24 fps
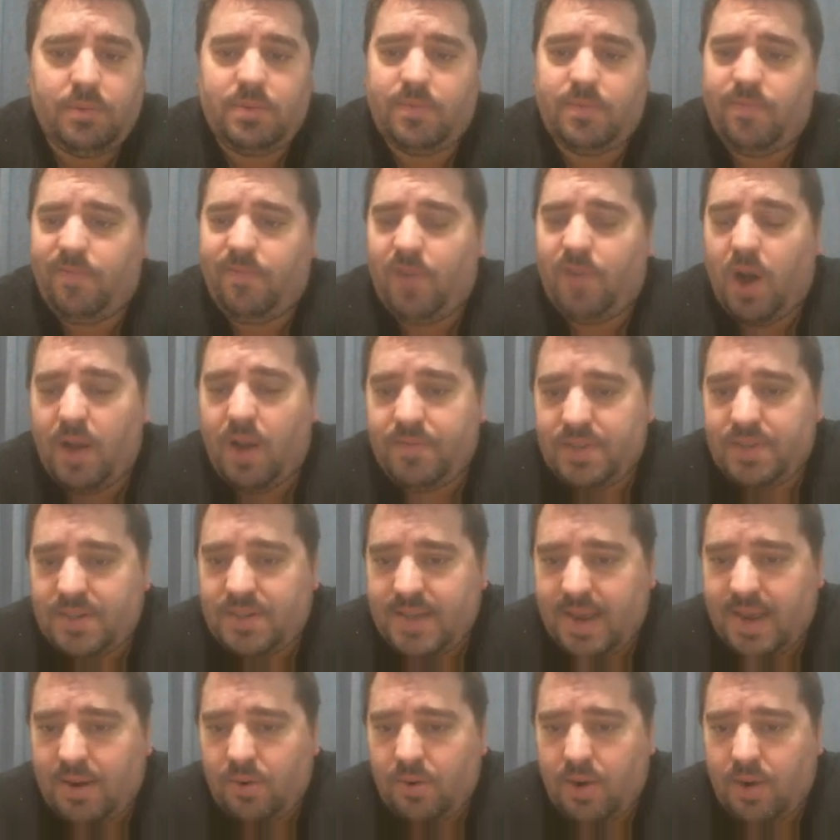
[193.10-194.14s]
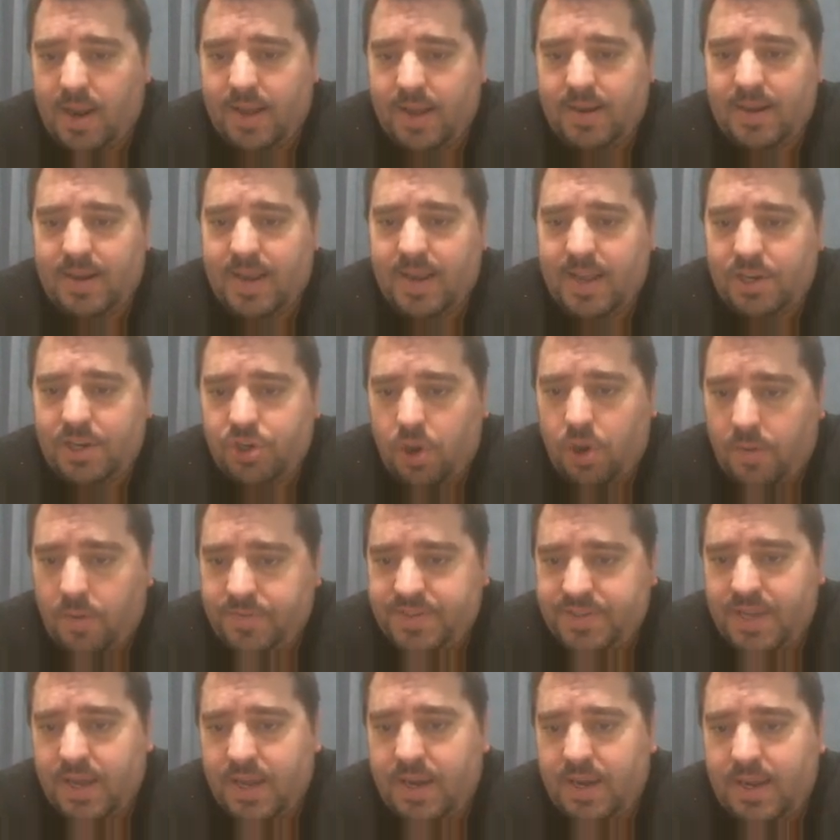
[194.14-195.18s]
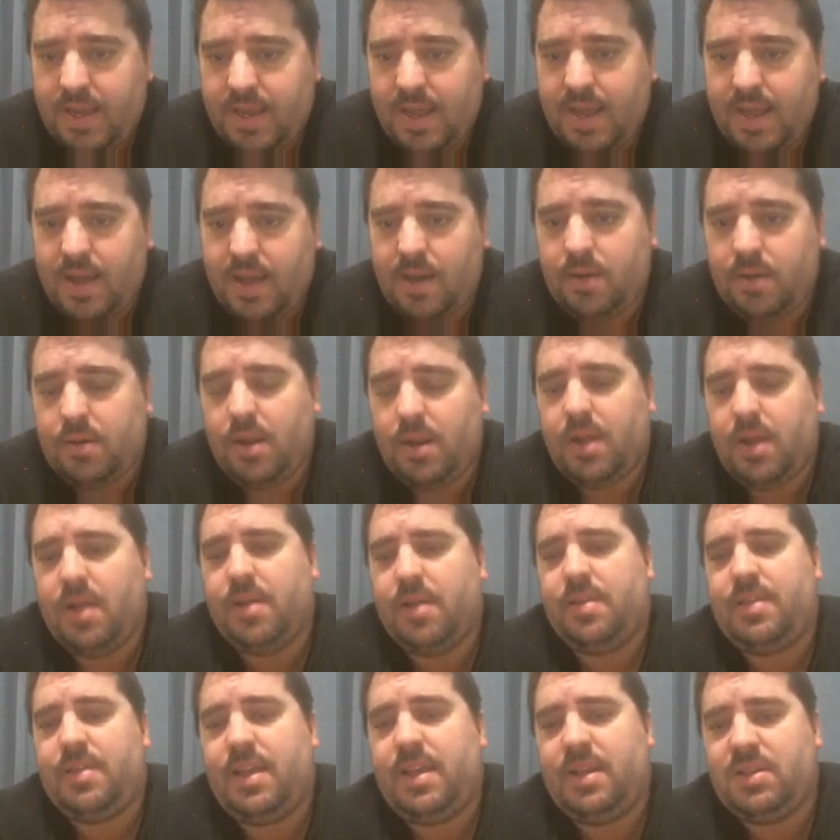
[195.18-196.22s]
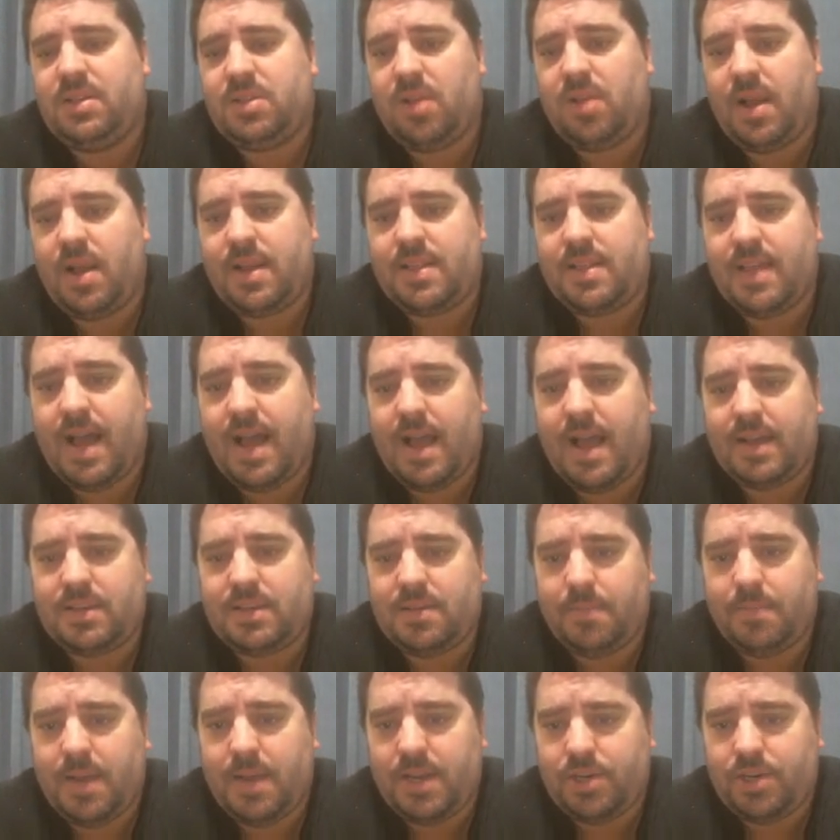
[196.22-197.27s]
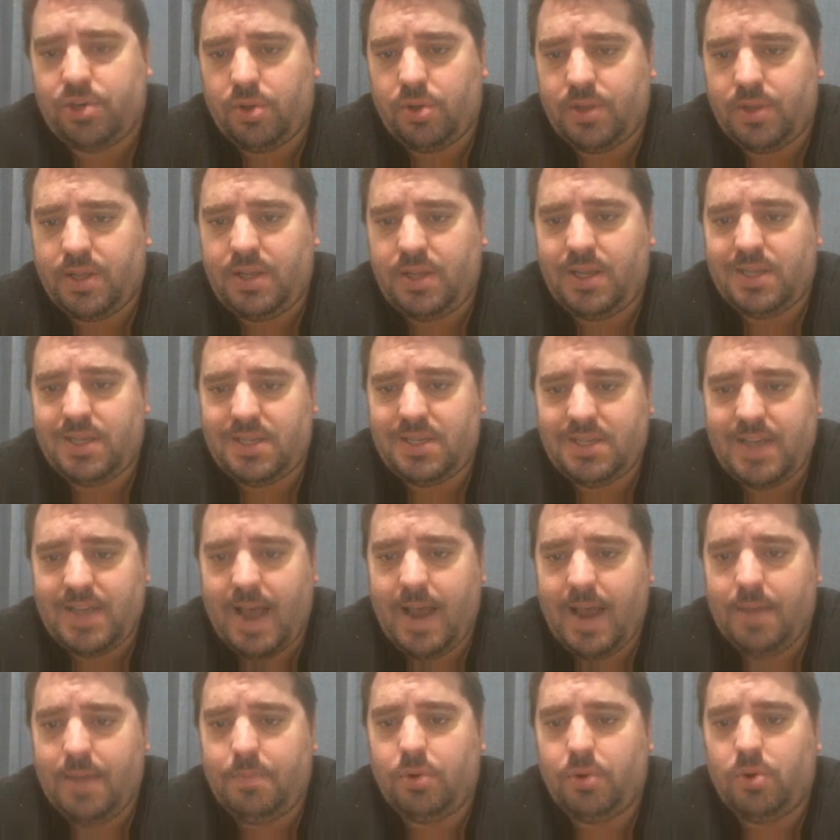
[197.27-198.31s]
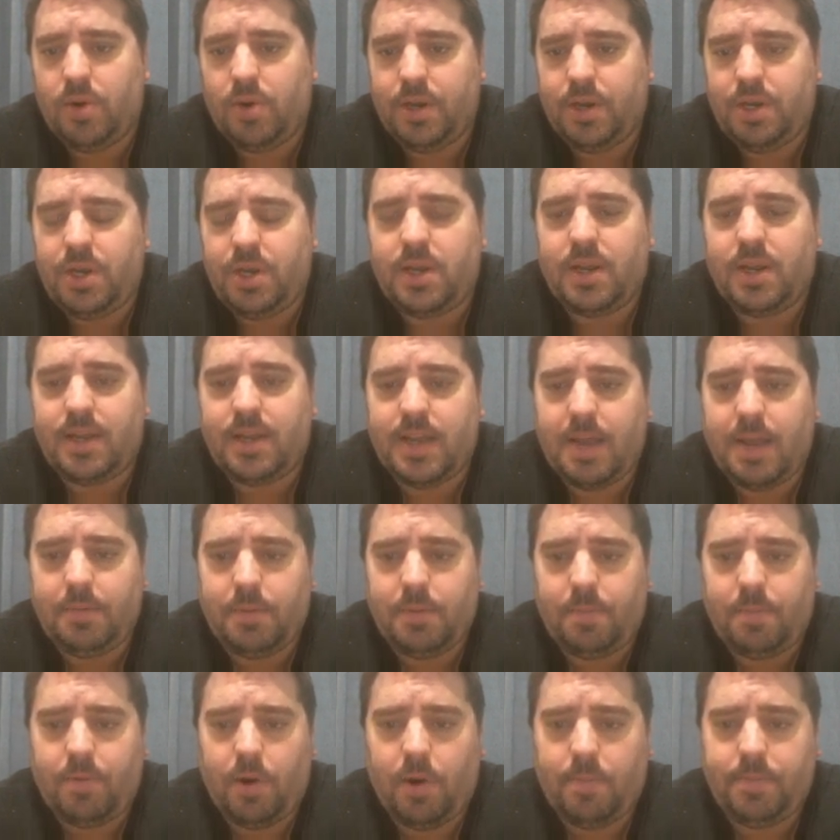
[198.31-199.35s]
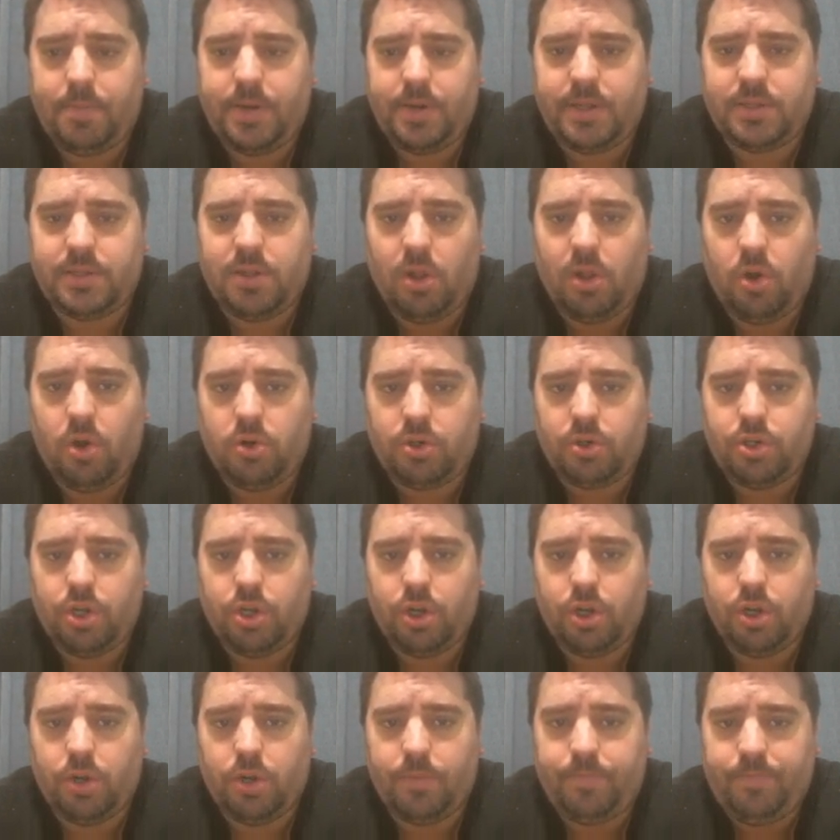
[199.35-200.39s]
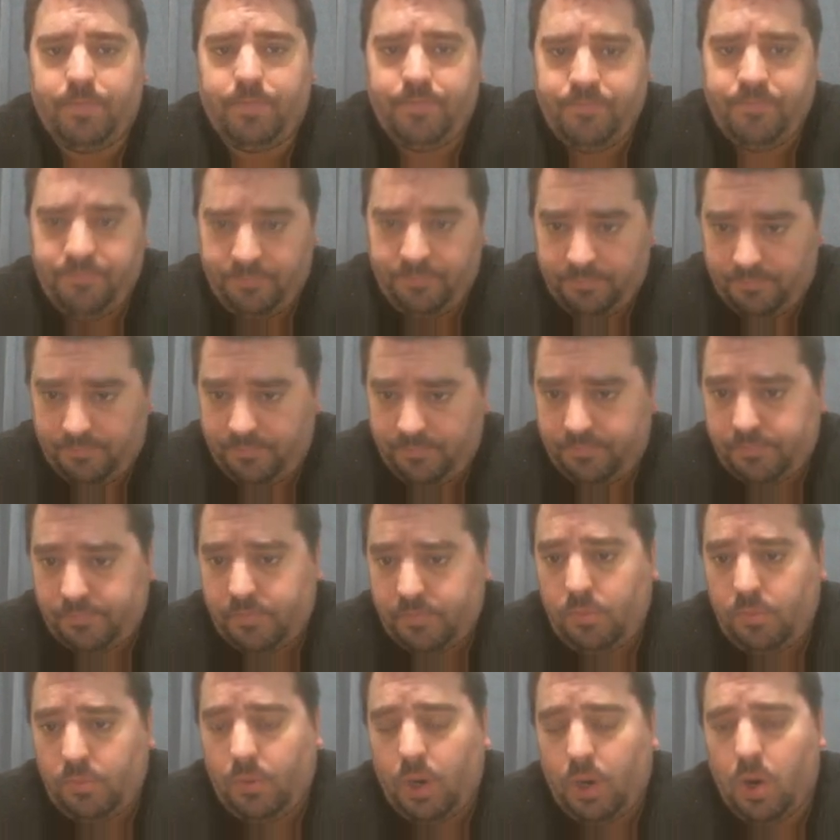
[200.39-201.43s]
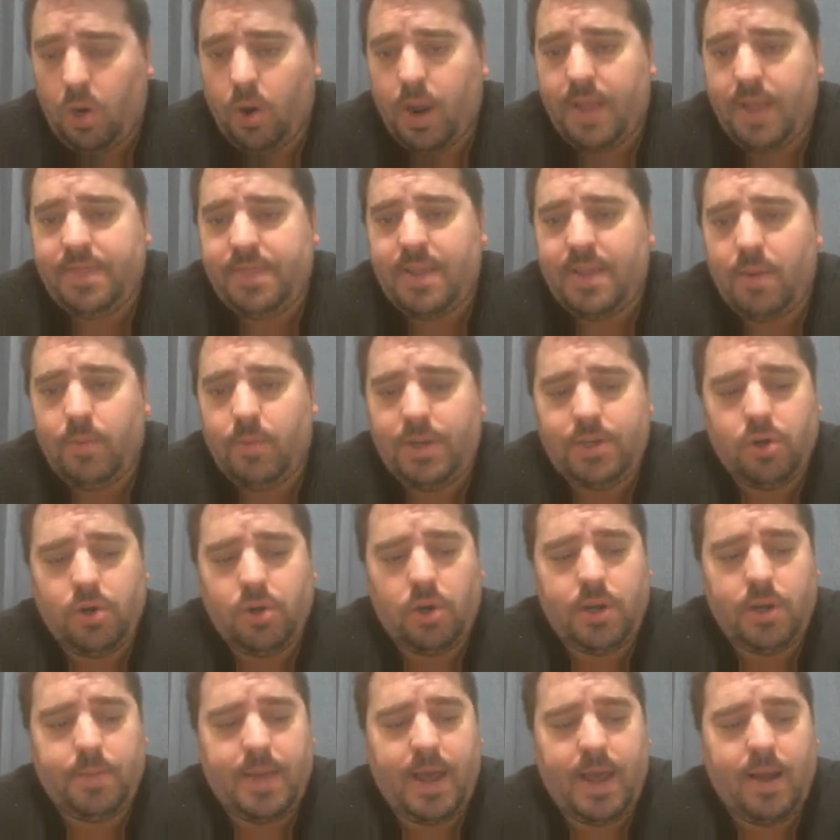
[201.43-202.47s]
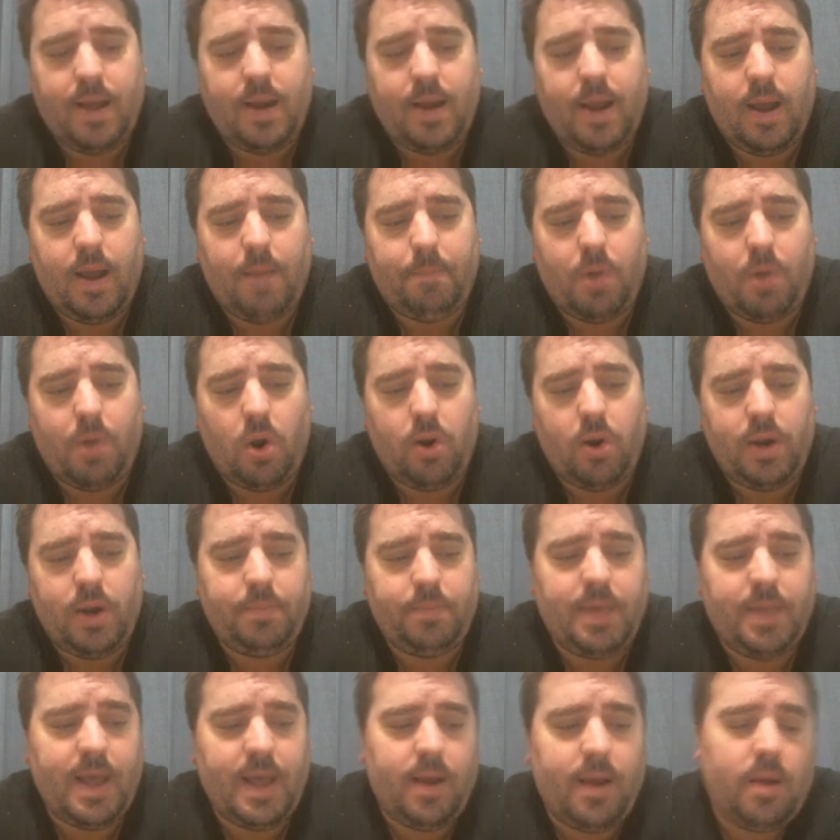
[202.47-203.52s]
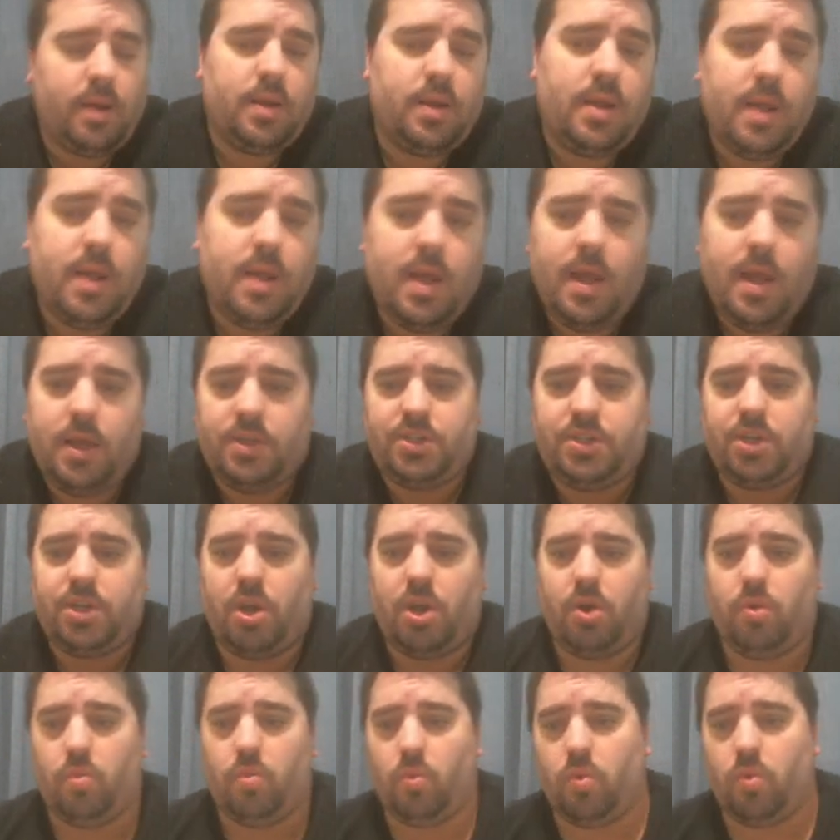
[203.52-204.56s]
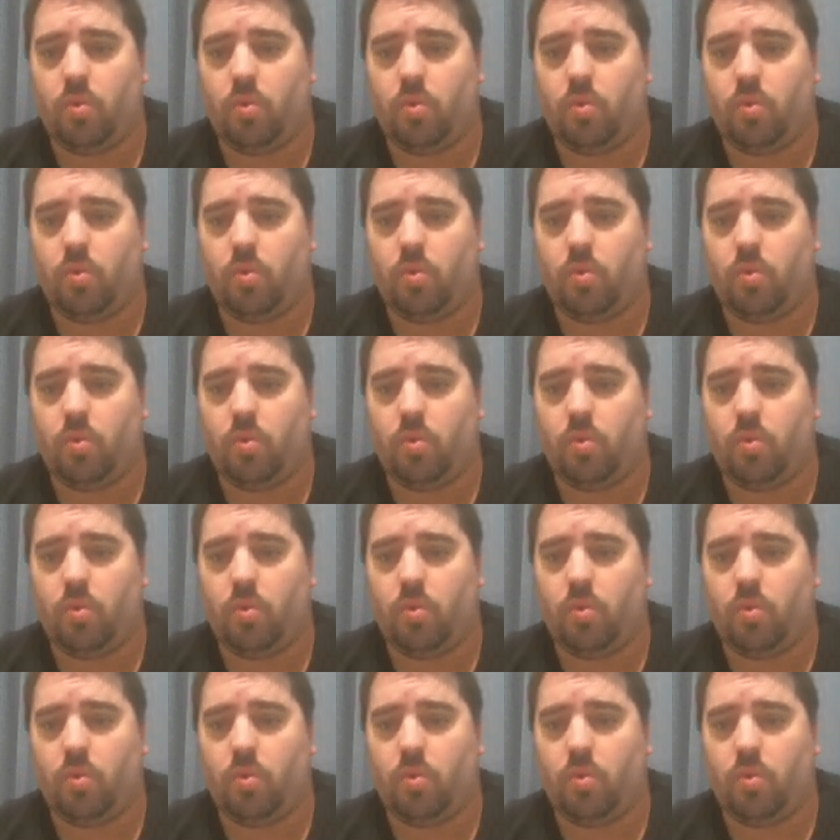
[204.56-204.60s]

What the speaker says: to 10 grand in each offset account, things like that, to make sure that you're stable and you can keep the properties long term. All right, then we talk about borrowing power. So